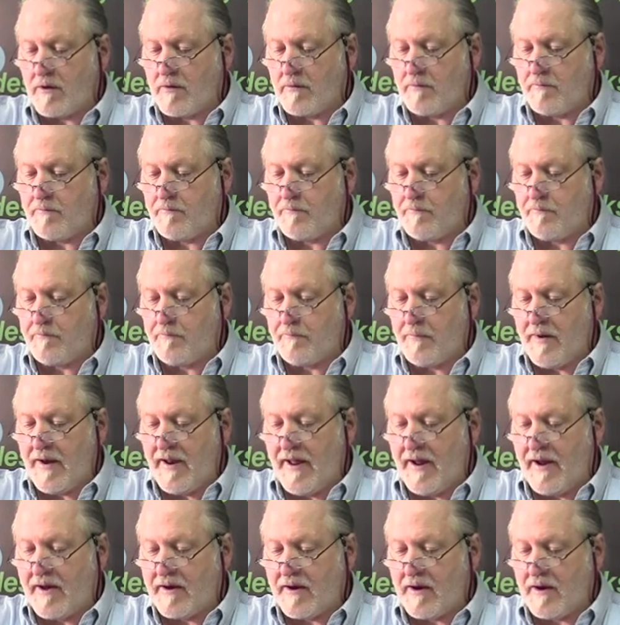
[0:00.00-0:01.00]
the
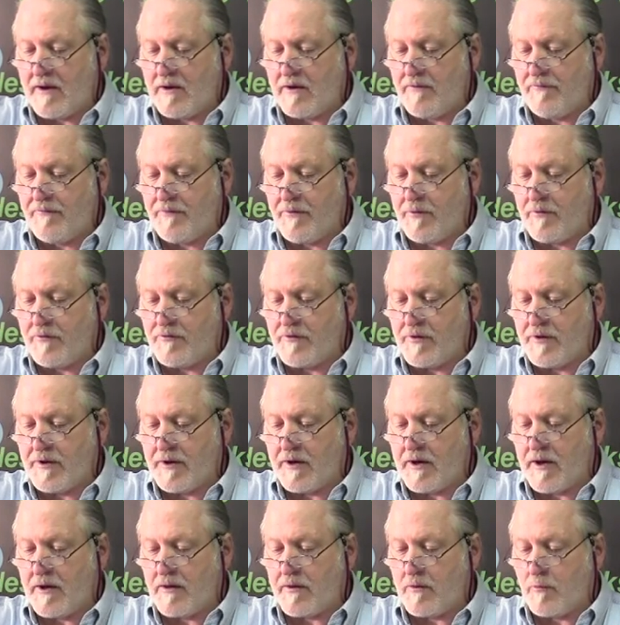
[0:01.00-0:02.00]
black and the fuchsia
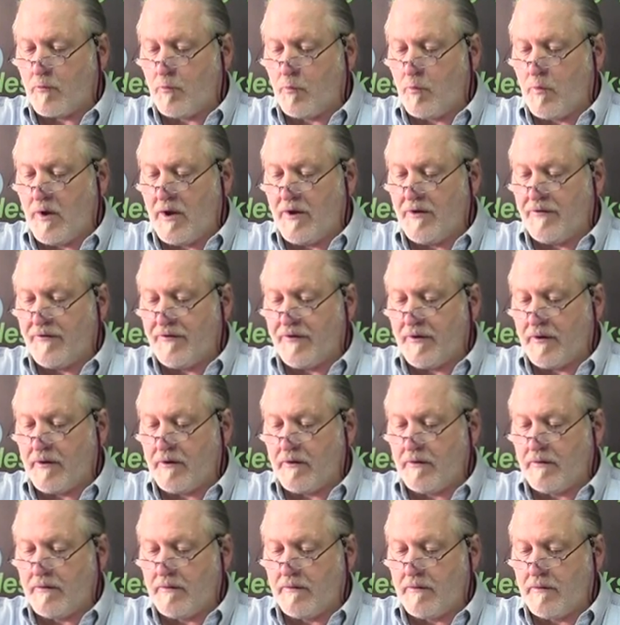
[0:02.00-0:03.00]
together. 1
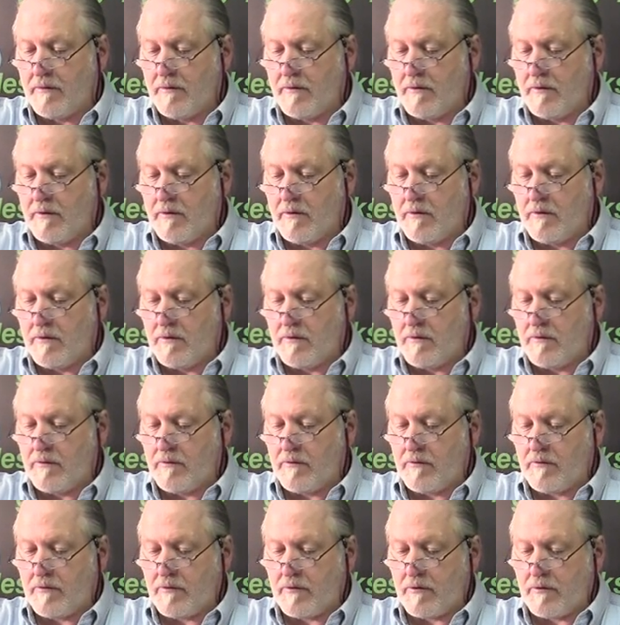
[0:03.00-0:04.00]
turn,
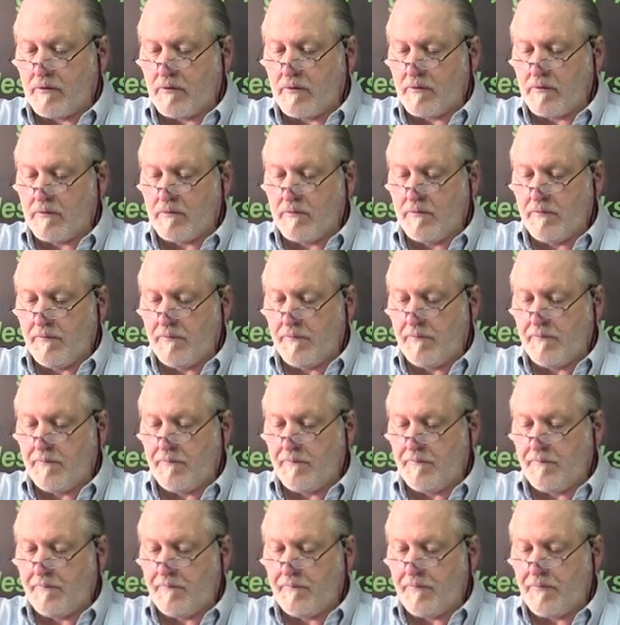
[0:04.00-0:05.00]
2,
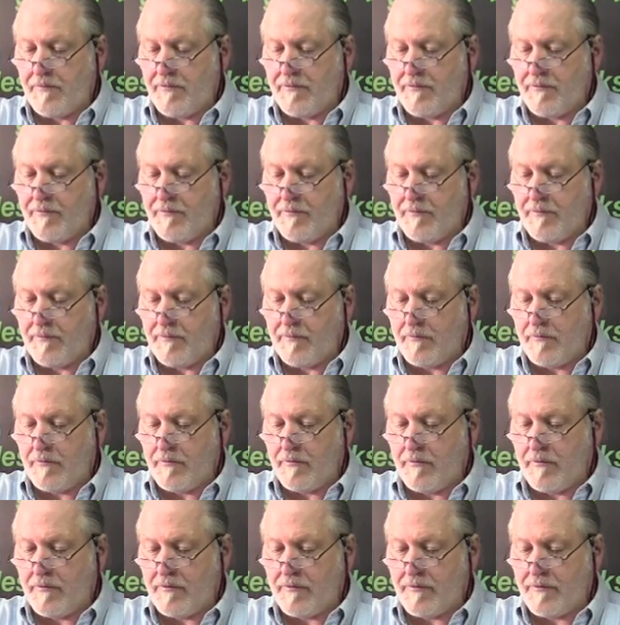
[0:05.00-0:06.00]

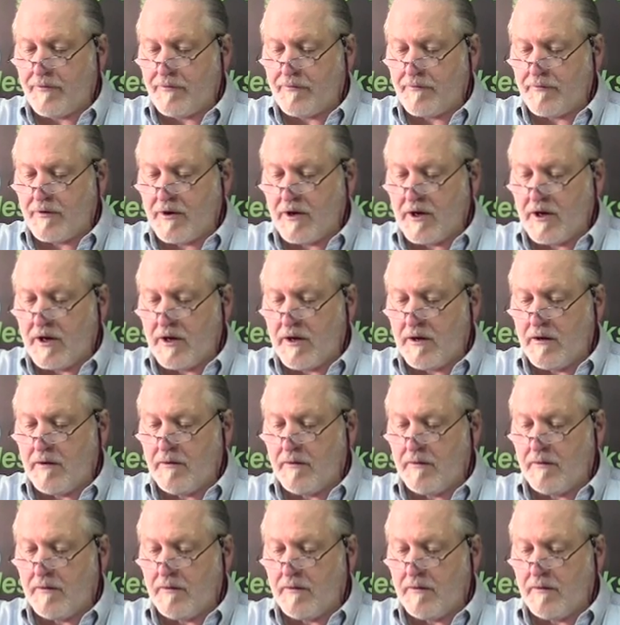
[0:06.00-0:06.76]
3,